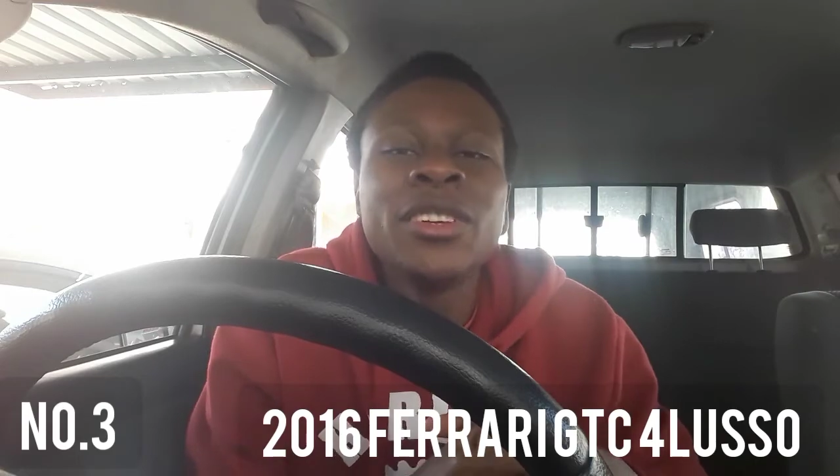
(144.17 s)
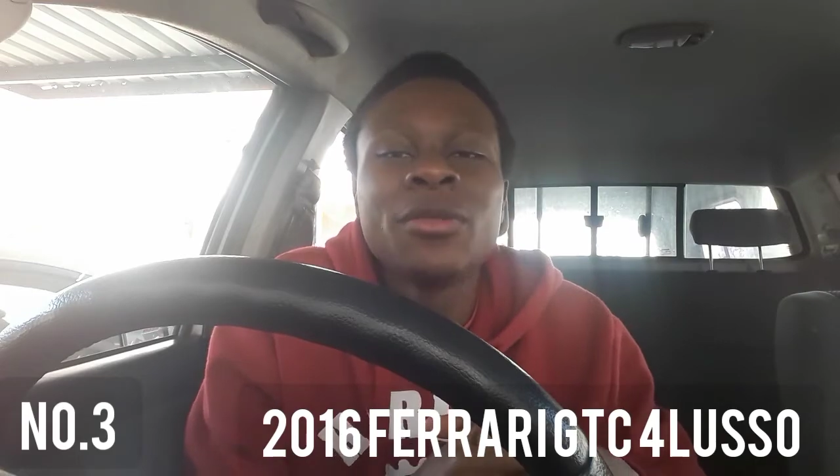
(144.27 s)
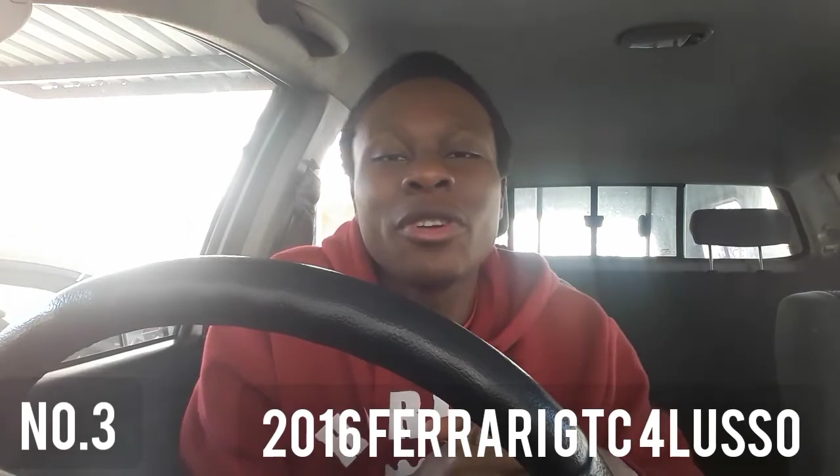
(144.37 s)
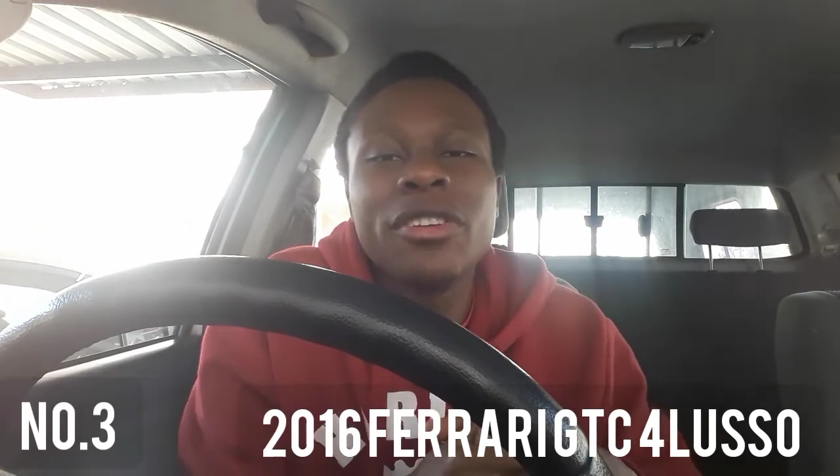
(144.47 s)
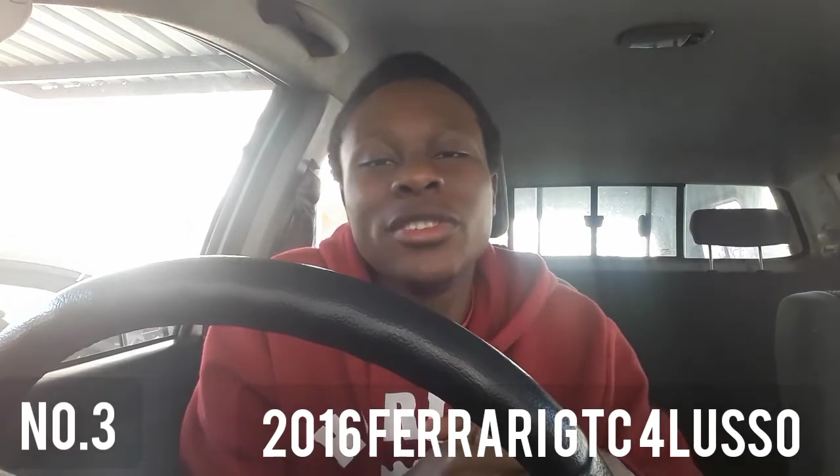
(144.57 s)

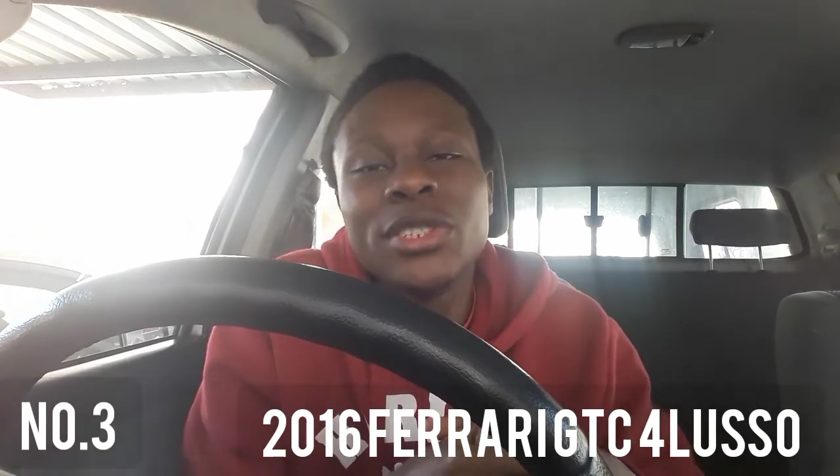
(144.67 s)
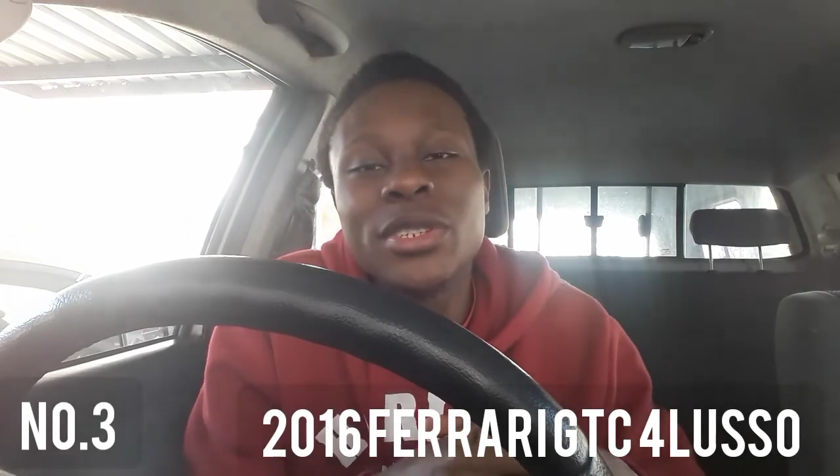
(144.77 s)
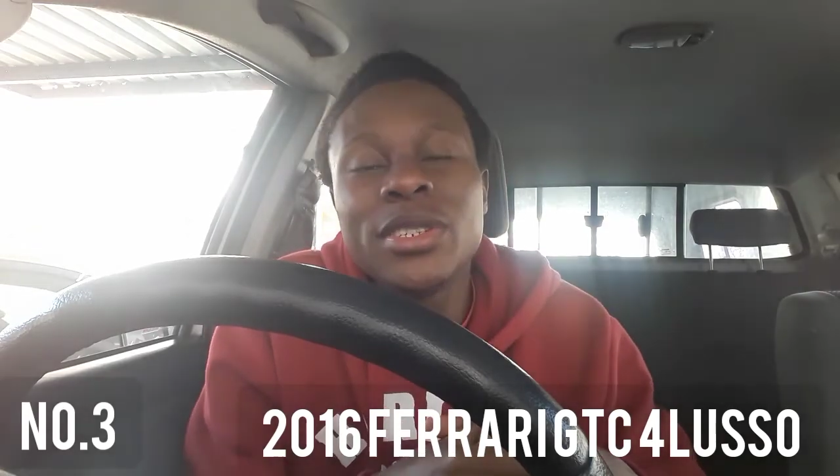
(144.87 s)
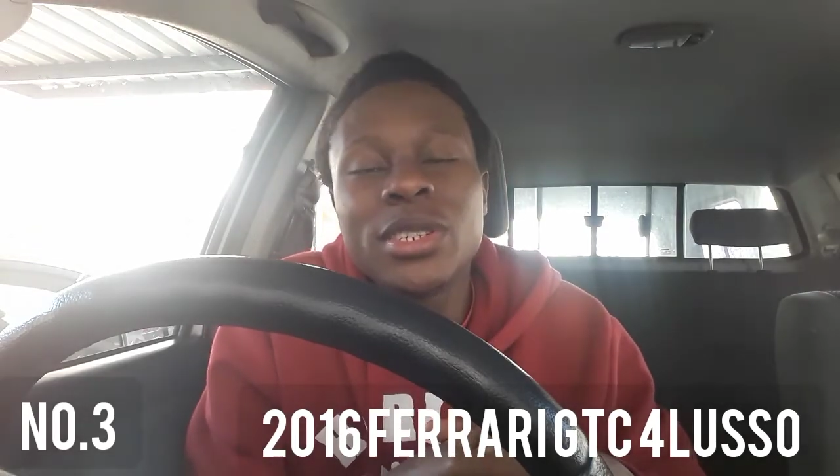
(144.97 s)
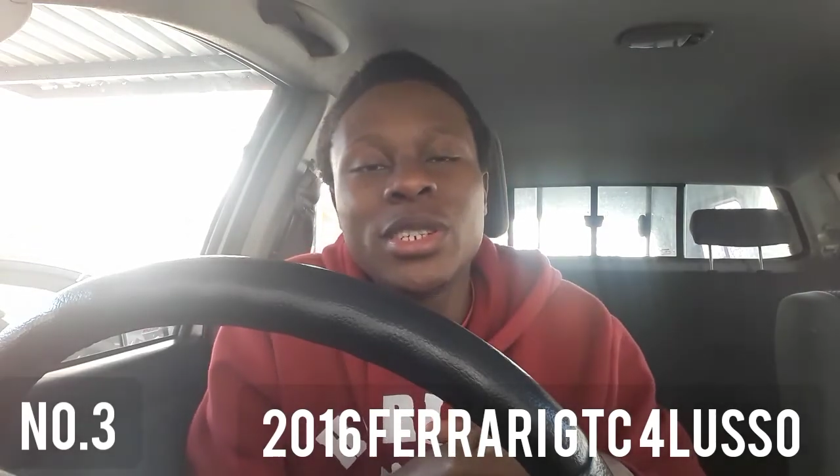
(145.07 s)
Ferrari
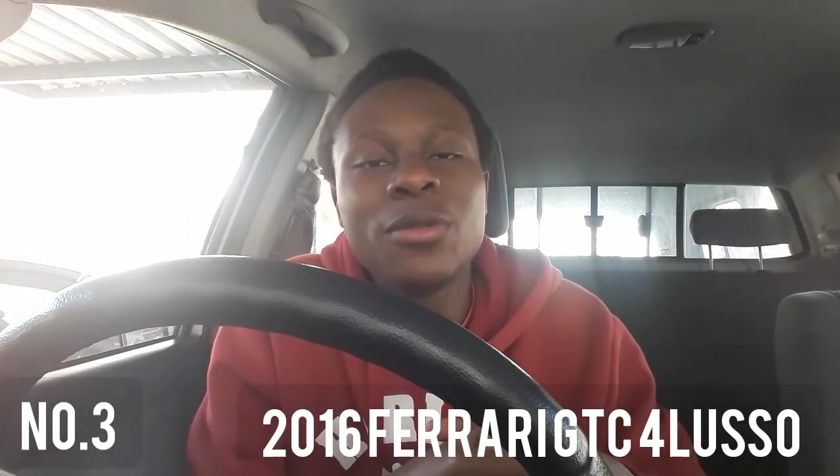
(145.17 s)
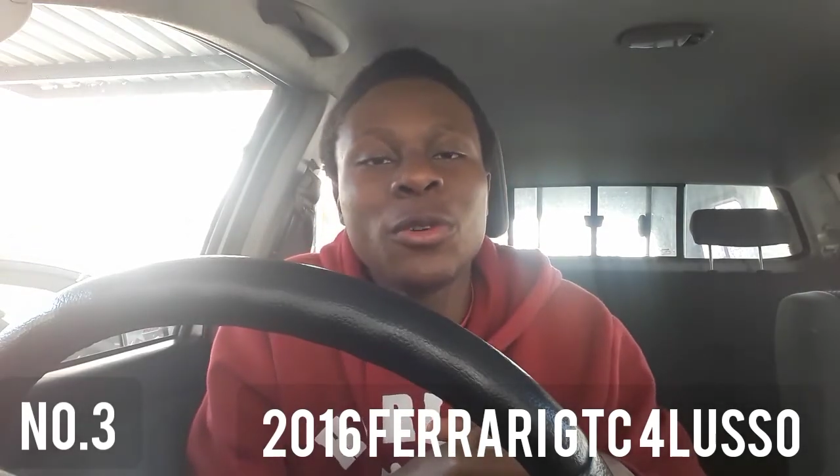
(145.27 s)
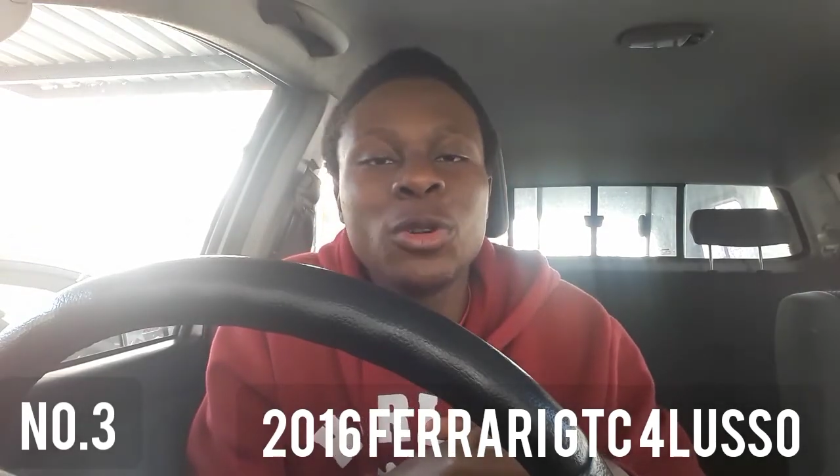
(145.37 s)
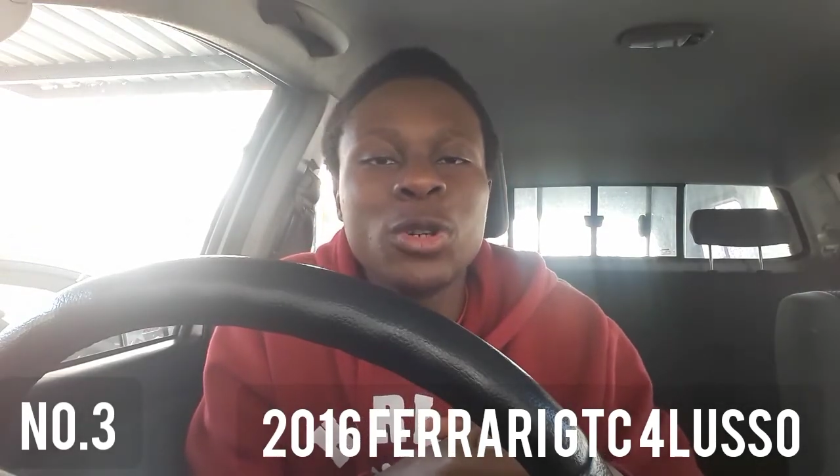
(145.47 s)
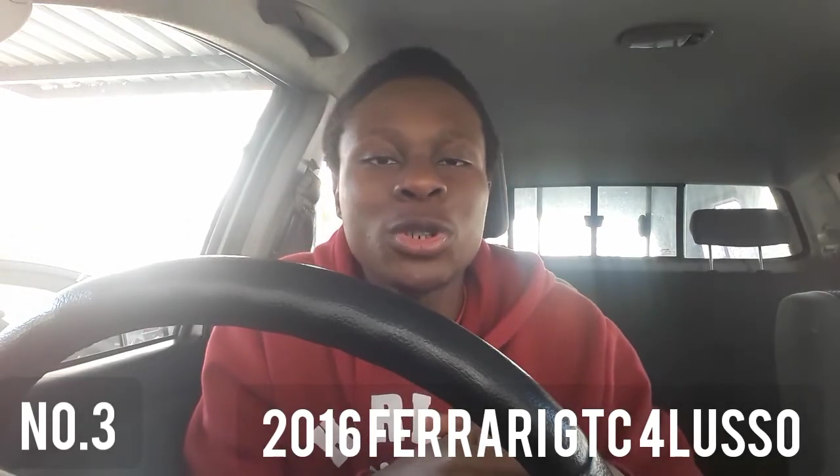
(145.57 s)
Gtc
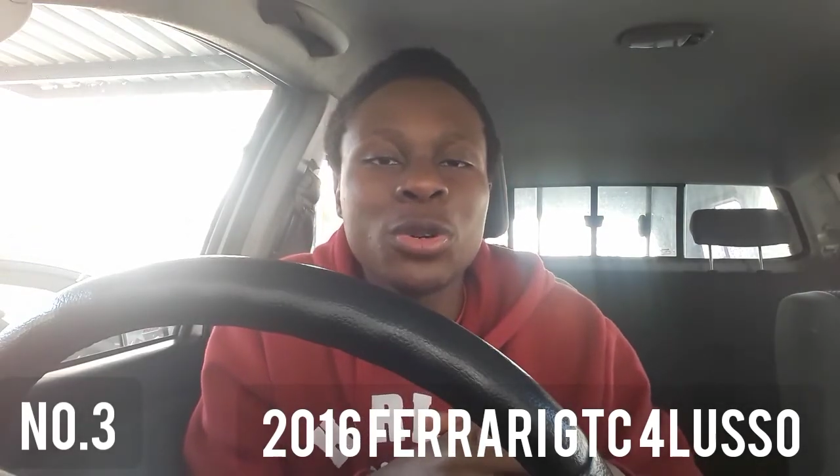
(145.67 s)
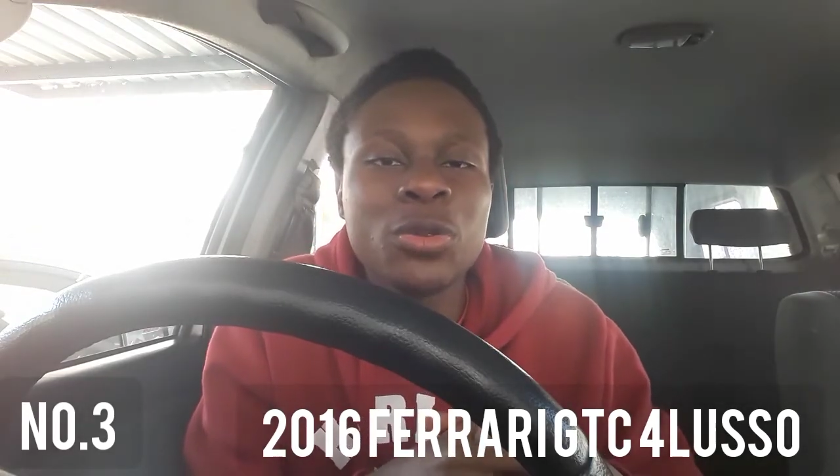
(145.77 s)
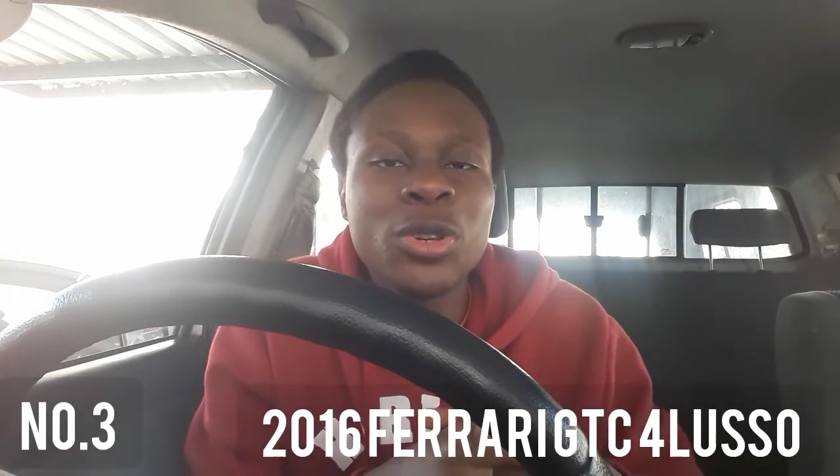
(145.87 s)
for Luso.